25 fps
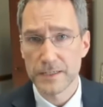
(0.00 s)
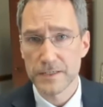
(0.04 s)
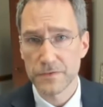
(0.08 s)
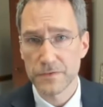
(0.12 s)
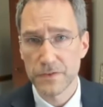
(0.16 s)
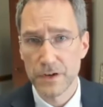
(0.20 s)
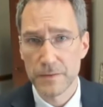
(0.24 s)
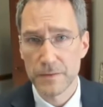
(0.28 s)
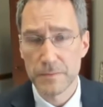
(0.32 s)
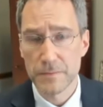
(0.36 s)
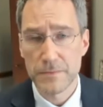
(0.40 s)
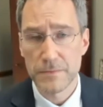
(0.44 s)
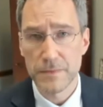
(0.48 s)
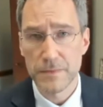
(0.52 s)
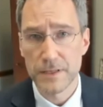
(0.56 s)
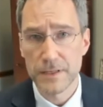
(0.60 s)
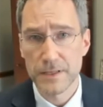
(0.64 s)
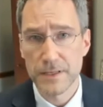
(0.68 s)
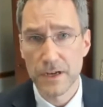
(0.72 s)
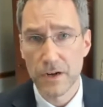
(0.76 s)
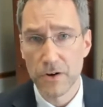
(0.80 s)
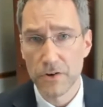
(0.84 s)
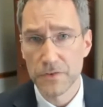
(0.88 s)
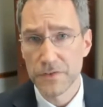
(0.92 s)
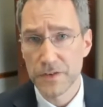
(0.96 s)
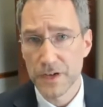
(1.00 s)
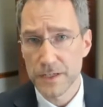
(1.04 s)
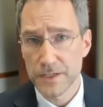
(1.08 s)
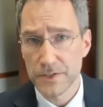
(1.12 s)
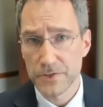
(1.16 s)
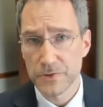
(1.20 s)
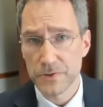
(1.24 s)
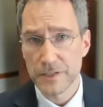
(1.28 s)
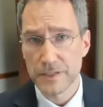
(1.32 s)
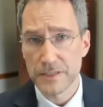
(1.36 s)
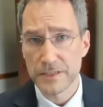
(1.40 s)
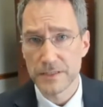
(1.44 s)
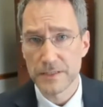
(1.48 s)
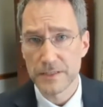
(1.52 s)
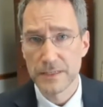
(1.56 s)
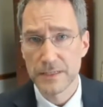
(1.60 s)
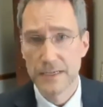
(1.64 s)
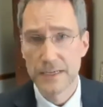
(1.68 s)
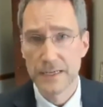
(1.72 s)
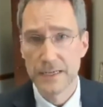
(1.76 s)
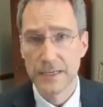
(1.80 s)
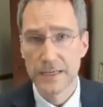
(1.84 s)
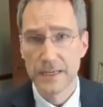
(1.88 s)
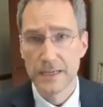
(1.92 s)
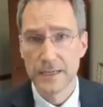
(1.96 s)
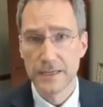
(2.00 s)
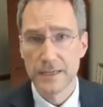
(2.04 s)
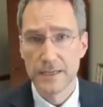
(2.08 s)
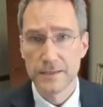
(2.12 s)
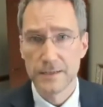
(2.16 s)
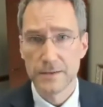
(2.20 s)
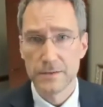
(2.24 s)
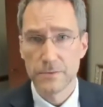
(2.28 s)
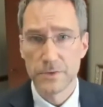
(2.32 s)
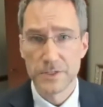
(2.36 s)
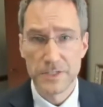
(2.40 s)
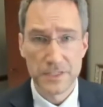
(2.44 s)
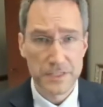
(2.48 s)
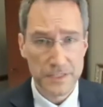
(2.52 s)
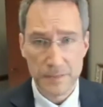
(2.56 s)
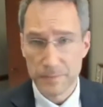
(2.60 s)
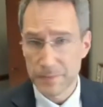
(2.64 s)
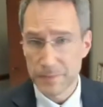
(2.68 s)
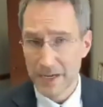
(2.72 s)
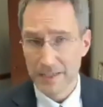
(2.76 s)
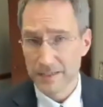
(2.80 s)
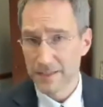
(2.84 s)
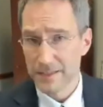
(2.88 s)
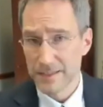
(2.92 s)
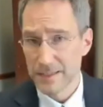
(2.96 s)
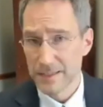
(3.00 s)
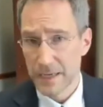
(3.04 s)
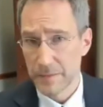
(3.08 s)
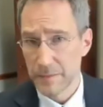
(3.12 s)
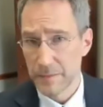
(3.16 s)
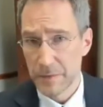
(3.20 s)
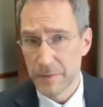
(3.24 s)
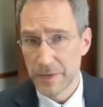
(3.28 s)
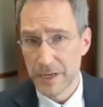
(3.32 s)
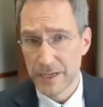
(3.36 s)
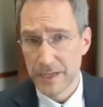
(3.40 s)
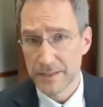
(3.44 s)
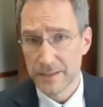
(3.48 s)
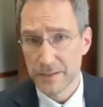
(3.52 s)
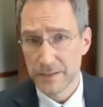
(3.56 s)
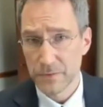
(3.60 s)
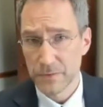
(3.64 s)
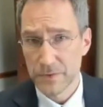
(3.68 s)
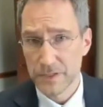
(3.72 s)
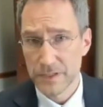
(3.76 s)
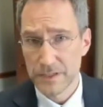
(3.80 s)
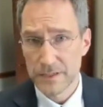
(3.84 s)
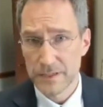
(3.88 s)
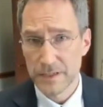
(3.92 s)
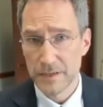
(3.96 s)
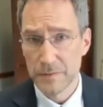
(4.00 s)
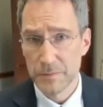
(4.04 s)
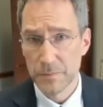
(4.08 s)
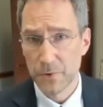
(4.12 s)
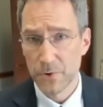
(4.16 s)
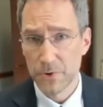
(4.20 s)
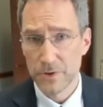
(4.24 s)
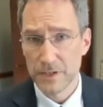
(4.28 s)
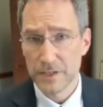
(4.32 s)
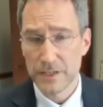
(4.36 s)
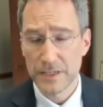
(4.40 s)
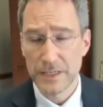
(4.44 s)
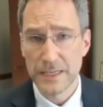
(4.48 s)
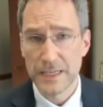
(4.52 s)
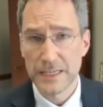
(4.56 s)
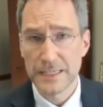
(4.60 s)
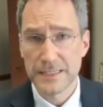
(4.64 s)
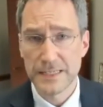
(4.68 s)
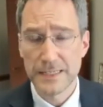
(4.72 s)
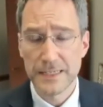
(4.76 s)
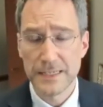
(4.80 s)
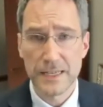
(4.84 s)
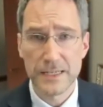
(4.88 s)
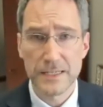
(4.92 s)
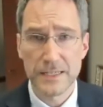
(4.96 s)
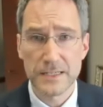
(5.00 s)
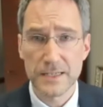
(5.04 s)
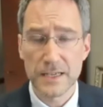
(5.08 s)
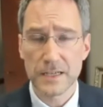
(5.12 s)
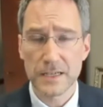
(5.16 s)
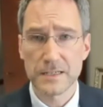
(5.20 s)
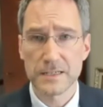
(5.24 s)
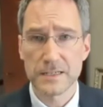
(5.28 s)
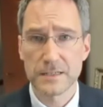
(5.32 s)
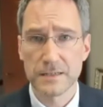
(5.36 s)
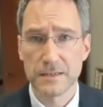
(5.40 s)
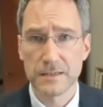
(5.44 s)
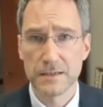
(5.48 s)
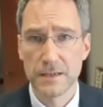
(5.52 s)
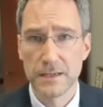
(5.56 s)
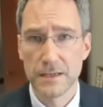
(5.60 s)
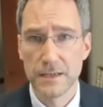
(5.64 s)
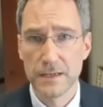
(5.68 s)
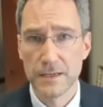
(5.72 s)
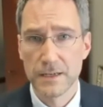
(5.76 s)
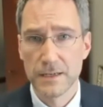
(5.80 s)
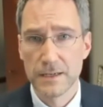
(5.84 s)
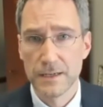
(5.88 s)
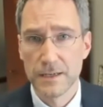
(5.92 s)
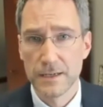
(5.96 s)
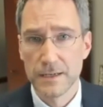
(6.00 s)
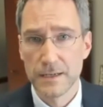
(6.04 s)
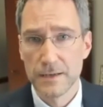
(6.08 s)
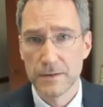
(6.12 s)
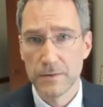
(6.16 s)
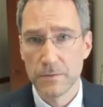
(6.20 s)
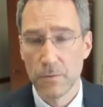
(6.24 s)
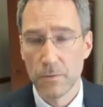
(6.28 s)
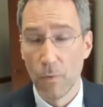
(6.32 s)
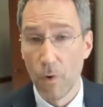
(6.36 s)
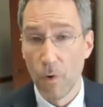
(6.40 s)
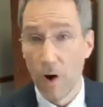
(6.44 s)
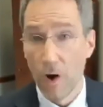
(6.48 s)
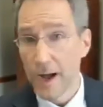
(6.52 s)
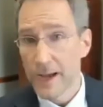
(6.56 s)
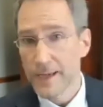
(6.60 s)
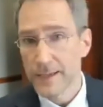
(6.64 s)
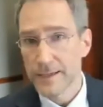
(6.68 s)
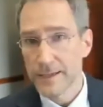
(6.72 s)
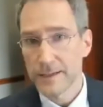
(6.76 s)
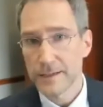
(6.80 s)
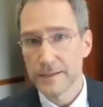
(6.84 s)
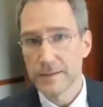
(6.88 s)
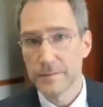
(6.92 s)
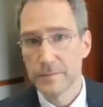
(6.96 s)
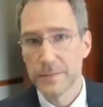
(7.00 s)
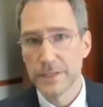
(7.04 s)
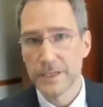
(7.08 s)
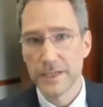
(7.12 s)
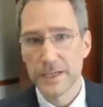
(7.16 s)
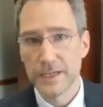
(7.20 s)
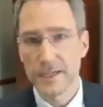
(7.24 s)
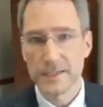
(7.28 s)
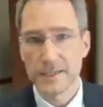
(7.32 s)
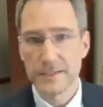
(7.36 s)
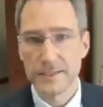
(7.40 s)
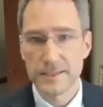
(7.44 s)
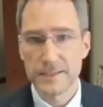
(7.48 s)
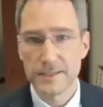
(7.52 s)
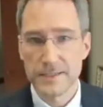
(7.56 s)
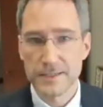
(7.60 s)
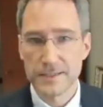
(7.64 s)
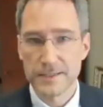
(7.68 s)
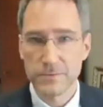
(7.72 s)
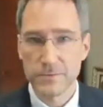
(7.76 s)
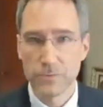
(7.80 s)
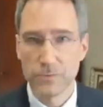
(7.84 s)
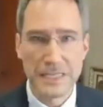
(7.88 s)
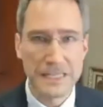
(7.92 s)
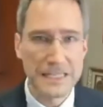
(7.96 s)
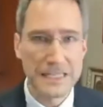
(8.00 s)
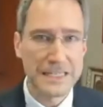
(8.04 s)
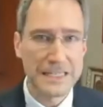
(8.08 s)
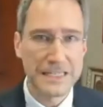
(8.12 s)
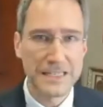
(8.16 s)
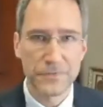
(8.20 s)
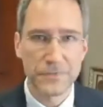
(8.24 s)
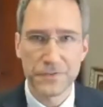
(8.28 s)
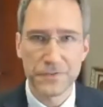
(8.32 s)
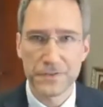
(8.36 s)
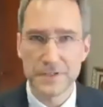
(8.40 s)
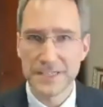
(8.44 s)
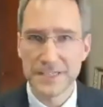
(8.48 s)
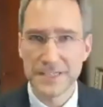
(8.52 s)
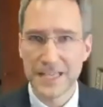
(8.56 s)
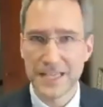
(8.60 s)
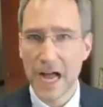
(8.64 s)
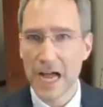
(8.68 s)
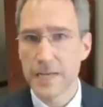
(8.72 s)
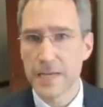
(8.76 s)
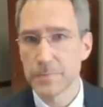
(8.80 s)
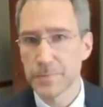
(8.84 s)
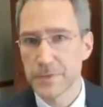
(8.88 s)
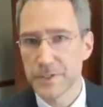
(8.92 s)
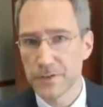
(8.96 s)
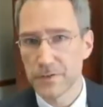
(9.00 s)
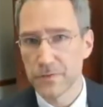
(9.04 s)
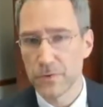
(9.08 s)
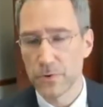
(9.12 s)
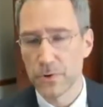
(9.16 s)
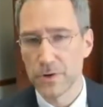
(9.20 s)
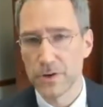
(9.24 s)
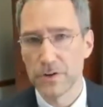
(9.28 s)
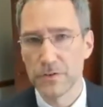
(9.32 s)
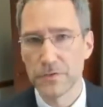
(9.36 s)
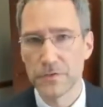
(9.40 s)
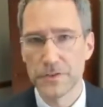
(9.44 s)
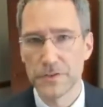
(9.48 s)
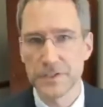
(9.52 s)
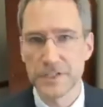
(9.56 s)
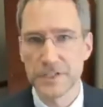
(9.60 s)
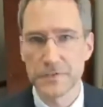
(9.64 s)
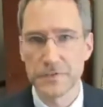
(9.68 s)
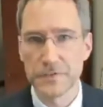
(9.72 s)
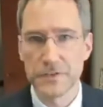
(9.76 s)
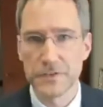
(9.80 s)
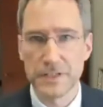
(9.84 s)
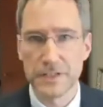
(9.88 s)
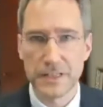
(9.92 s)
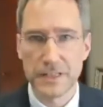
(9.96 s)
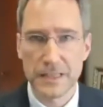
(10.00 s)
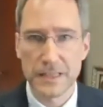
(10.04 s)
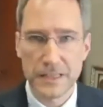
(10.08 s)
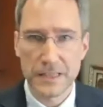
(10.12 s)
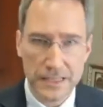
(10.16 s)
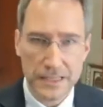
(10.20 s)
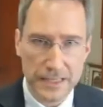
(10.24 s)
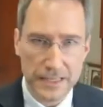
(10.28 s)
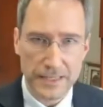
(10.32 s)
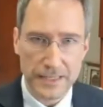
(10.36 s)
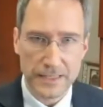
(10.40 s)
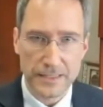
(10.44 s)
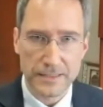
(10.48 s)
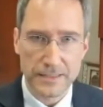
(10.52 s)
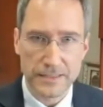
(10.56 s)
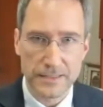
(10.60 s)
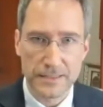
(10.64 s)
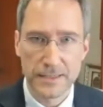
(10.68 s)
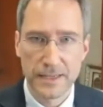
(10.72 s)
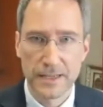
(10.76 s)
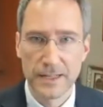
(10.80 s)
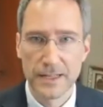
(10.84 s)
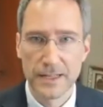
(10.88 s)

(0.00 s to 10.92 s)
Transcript: from the Gulf countries, which is about the same amount that we imported in 1986. Why? Because we need different types of oil for different things.